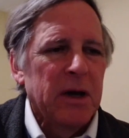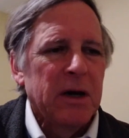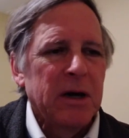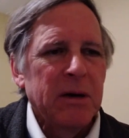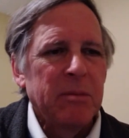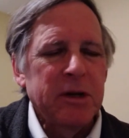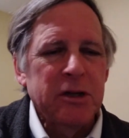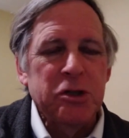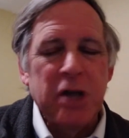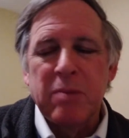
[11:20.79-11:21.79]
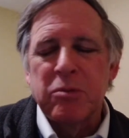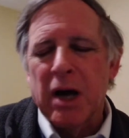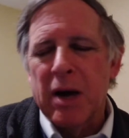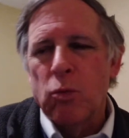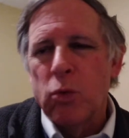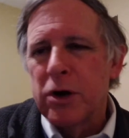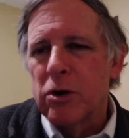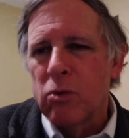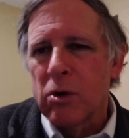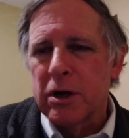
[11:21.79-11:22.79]
But at the same time,
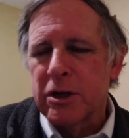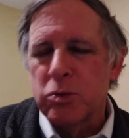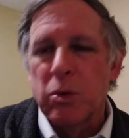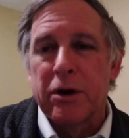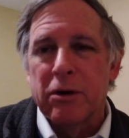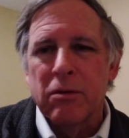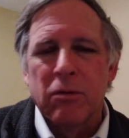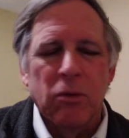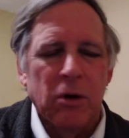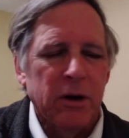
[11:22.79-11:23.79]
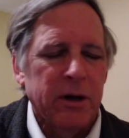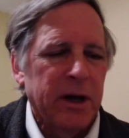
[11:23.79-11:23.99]
winter work is winter work.